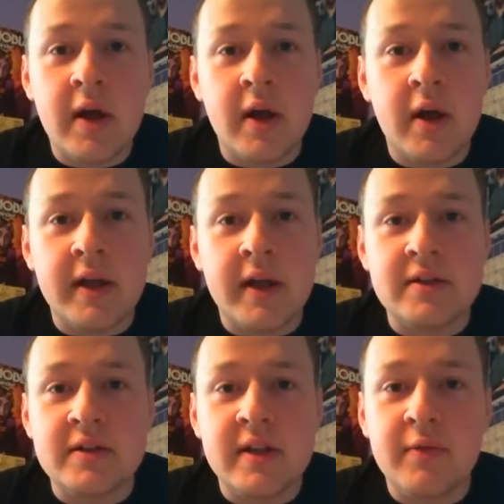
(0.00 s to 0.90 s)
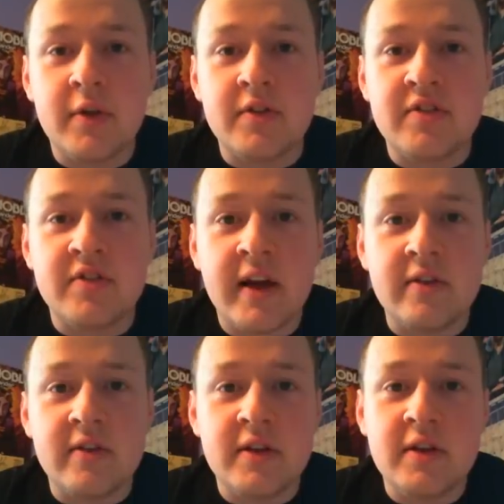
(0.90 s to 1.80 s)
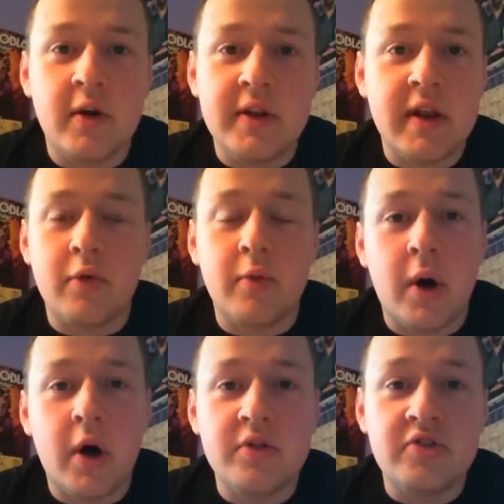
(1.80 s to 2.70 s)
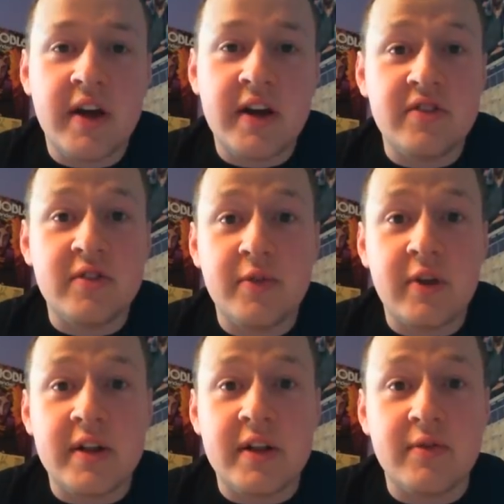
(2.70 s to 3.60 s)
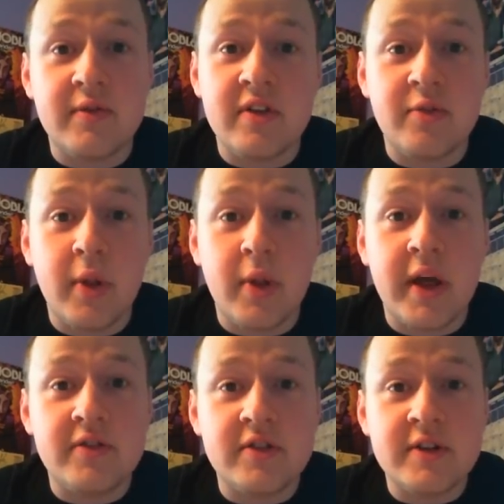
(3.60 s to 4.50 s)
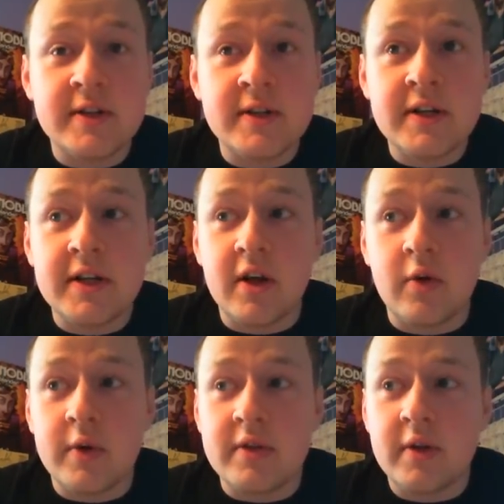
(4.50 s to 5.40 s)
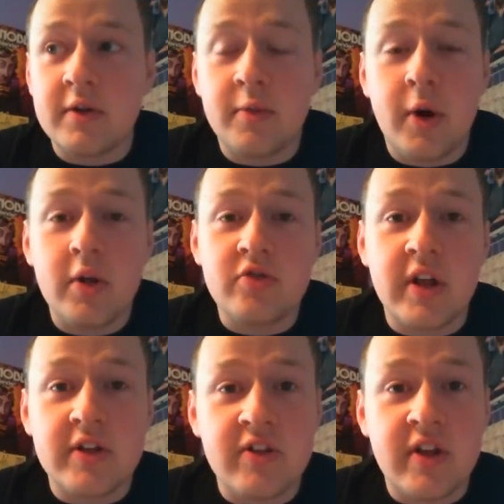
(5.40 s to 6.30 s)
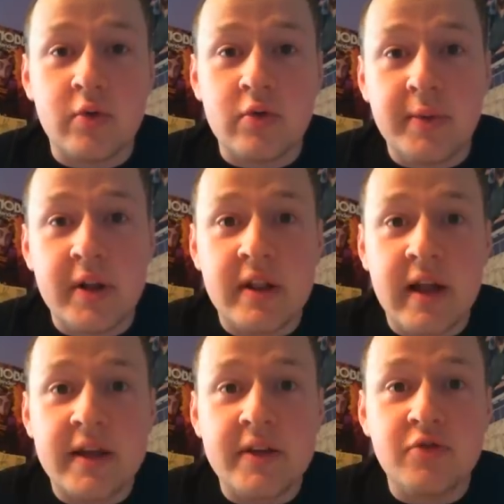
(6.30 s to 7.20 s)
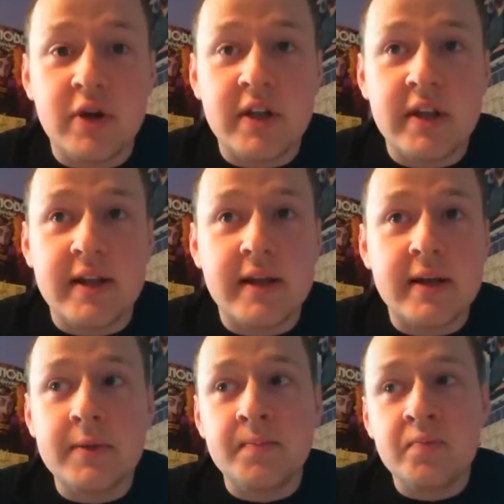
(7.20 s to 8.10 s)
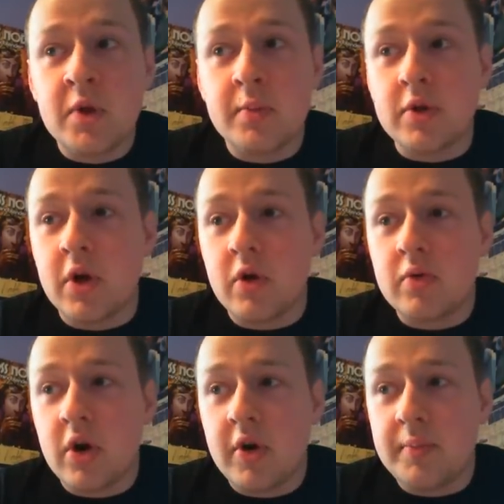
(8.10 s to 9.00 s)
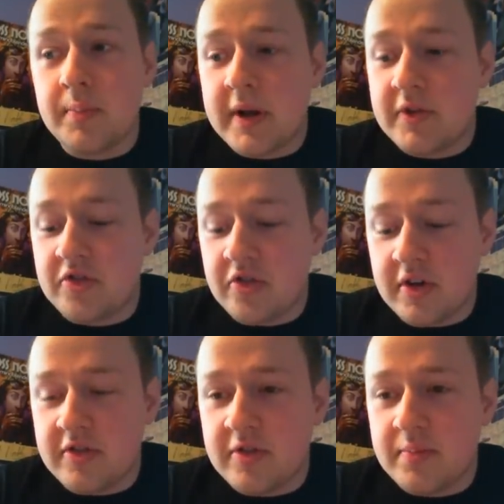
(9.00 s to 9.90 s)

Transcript: He never he never apologises for any of the displays. You know, an apology last night would have been nice, really. But no, he managed to